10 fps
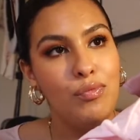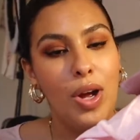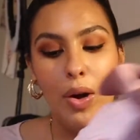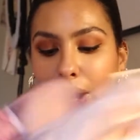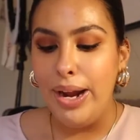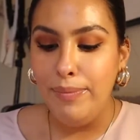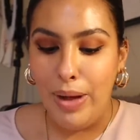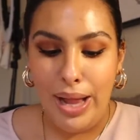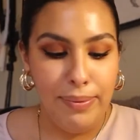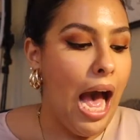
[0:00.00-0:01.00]
All right,
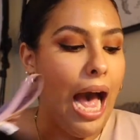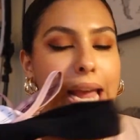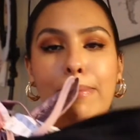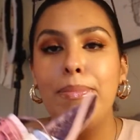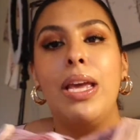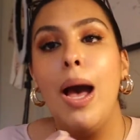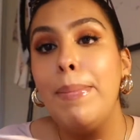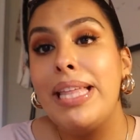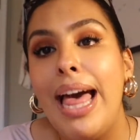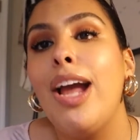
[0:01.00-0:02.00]
well, I am
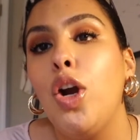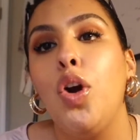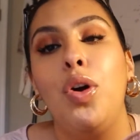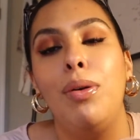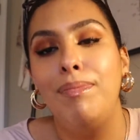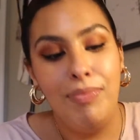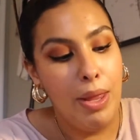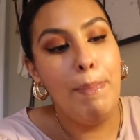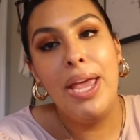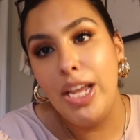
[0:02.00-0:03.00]
becoming that girl,
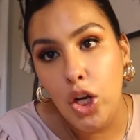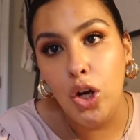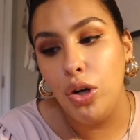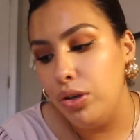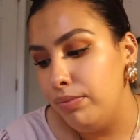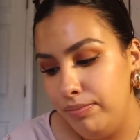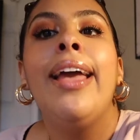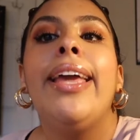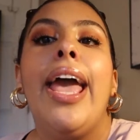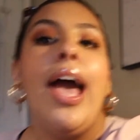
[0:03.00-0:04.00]
the pink girl.
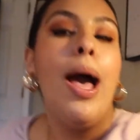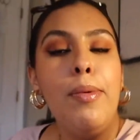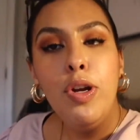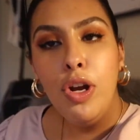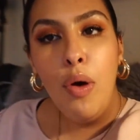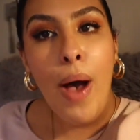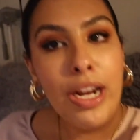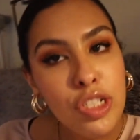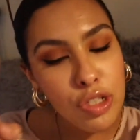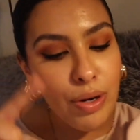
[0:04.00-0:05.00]
Okay, I'm gonna go
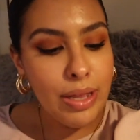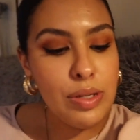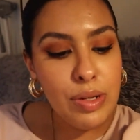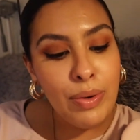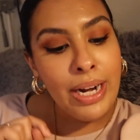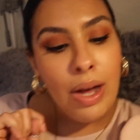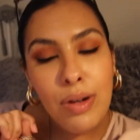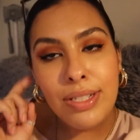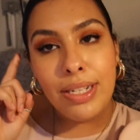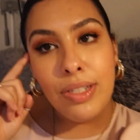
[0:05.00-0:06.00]
actually try those on right now
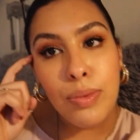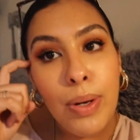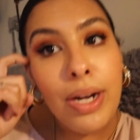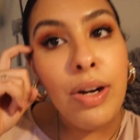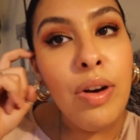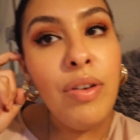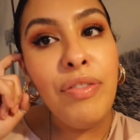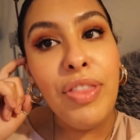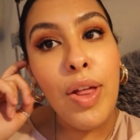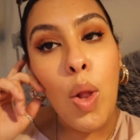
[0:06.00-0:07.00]
because I just wanna know
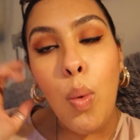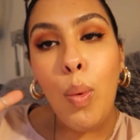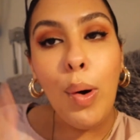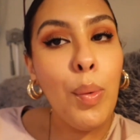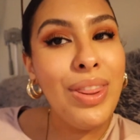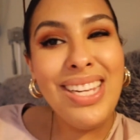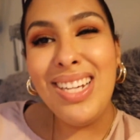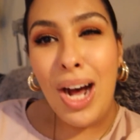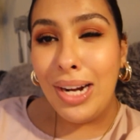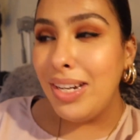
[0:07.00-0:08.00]
if they'll work with the
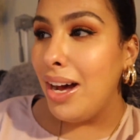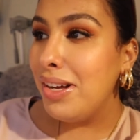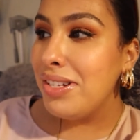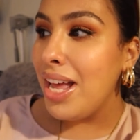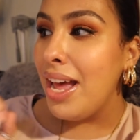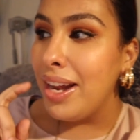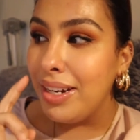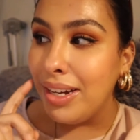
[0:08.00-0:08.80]
tatas, and